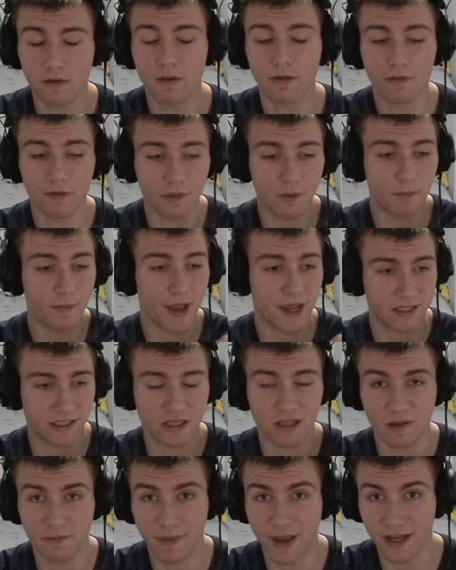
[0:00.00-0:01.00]
the best of the
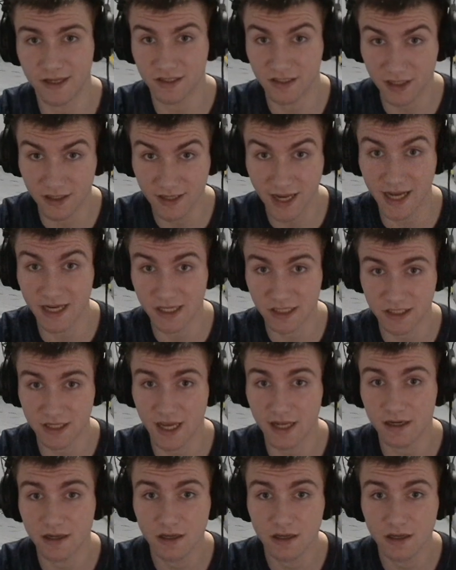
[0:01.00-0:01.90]
best data set.